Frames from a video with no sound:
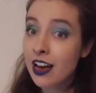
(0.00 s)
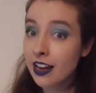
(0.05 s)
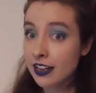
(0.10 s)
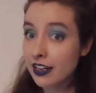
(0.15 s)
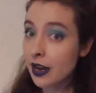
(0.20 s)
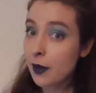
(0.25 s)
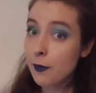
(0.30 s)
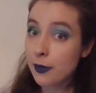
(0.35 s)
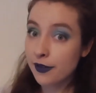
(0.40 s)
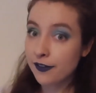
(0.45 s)

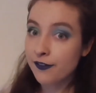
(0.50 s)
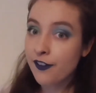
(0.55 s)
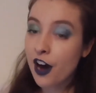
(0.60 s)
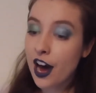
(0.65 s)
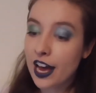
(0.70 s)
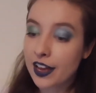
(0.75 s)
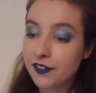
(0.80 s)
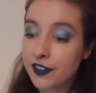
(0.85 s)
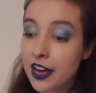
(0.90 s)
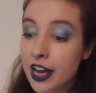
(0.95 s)
Number
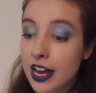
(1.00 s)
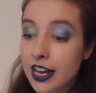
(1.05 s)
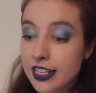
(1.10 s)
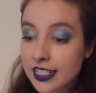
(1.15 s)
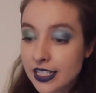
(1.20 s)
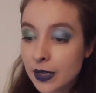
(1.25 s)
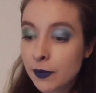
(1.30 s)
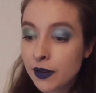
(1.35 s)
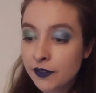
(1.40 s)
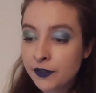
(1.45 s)
5,
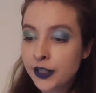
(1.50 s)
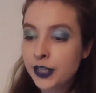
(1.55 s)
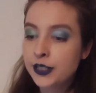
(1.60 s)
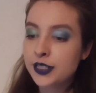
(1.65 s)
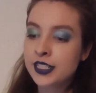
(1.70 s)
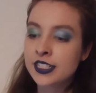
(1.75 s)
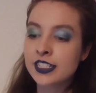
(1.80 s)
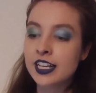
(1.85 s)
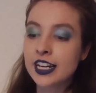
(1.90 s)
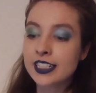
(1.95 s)
some of
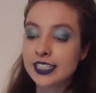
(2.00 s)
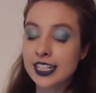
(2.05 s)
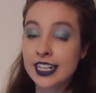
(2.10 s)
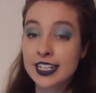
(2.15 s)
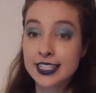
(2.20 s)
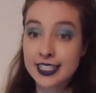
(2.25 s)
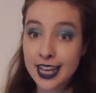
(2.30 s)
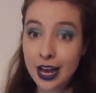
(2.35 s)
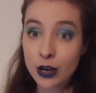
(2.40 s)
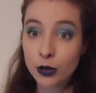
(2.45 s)
Newton's
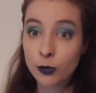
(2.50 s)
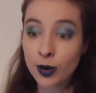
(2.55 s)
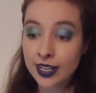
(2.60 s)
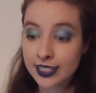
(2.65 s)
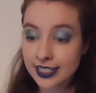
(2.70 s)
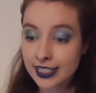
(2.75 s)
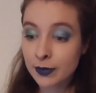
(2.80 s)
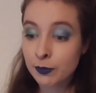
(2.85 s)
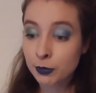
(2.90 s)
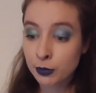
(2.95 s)
ideas sound quite
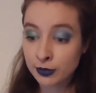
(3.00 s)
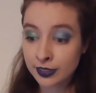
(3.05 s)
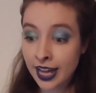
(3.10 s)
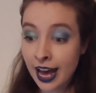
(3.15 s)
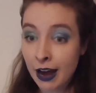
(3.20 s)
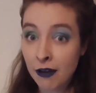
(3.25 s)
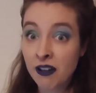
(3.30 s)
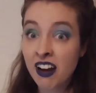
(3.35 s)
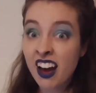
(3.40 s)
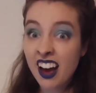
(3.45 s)
simple
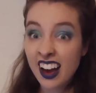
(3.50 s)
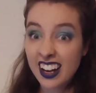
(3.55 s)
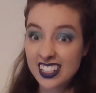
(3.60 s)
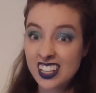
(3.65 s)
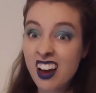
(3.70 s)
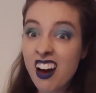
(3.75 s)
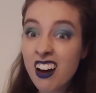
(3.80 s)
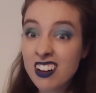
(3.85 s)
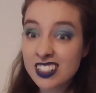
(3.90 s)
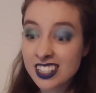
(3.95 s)
now. It's
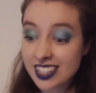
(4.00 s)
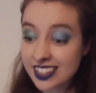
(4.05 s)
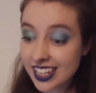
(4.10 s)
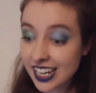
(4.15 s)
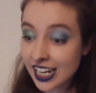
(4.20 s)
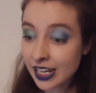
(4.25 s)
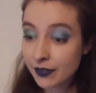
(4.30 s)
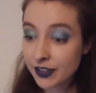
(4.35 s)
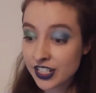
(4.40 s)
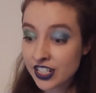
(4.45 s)
hard to
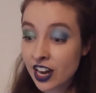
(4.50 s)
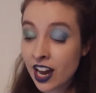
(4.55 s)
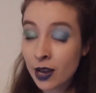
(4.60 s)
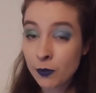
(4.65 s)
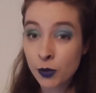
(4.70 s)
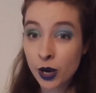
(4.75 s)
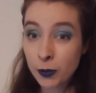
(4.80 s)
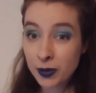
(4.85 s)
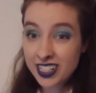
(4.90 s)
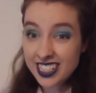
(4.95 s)
think of a time
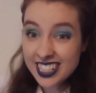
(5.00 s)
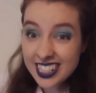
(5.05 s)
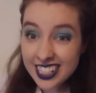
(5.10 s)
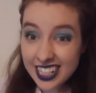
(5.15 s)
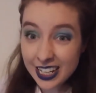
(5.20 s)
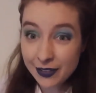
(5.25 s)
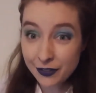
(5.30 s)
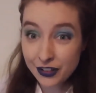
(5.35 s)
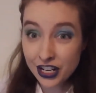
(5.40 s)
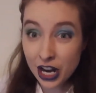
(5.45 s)
where we didn't
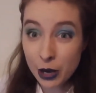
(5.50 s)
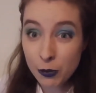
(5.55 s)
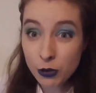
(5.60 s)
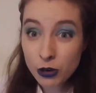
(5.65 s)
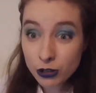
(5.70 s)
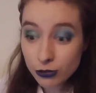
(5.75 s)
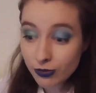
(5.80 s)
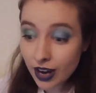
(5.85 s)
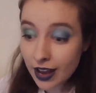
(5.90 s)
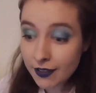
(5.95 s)
even know
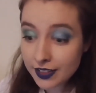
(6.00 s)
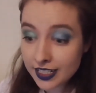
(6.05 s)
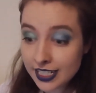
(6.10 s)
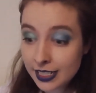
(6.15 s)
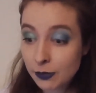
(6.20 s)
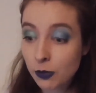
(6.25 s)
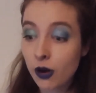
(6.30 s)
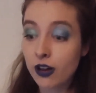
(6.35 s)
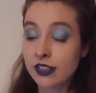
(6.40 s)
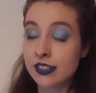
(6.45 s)
what gravity
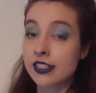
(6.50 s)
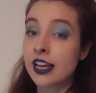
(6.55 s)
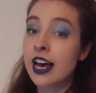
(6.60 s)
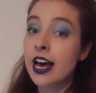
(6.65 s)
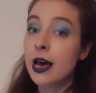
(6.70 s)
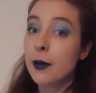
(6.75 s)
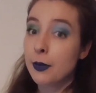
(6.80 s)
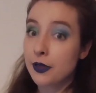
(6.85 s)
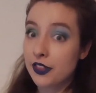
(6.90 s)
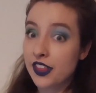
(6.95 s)
was,
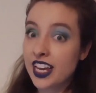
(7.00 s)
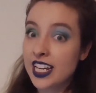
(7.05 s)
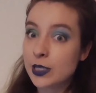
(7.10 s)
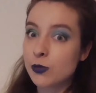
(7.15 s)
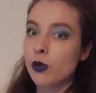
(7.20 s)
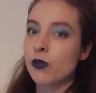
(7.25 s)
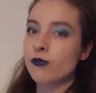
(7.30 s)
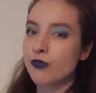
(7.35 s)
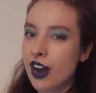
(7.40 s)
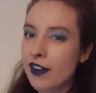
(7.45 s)
but these
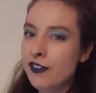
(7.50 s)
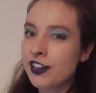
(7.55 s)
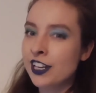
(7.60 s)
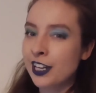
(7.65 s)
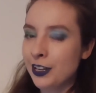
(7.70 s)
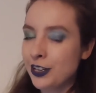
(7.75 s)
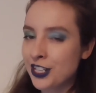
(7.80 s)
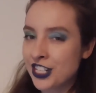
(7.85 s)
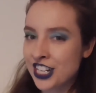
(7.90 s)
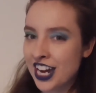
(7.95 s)
were
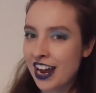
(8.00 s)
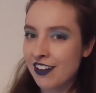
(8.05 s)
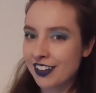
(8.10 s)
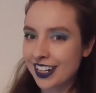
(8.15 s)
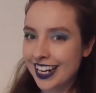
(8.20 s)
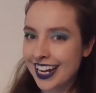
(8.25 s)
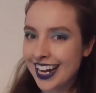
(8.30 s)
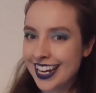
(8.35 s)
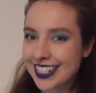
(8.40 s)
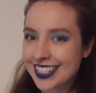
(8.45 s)
revolutionary
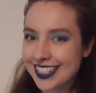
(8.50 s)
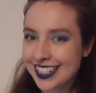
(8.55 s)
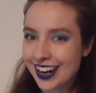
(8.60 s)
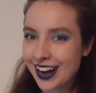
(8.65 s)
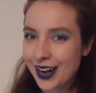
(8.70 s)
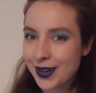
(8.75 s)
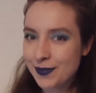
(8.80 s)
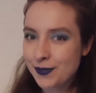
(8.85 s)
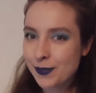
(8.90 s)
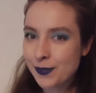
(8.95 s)
at his
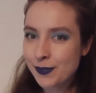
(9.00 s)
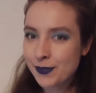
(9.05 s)
time.